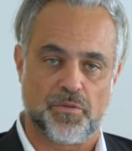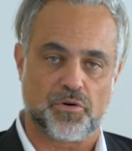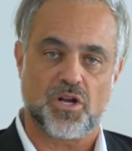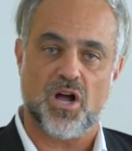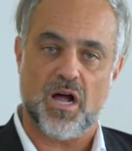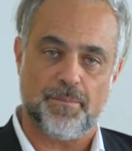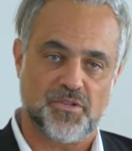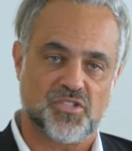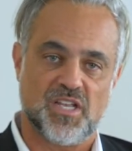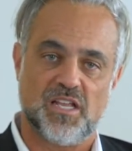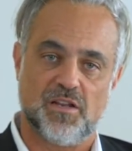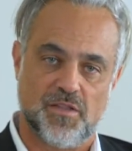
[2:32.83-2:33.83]
that are
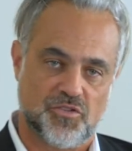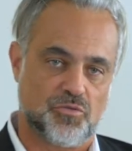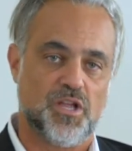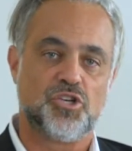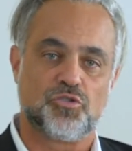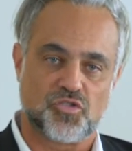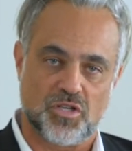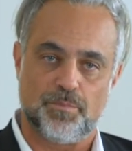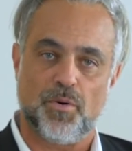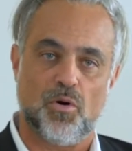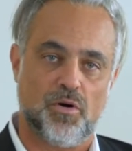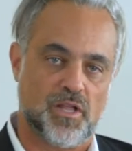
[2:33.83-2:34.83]
compensated, these are
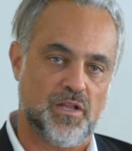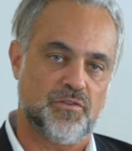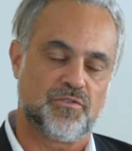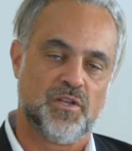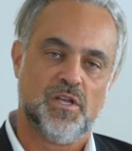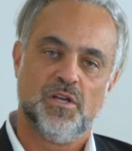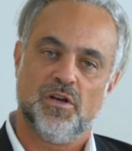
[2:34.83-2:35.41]
interested parties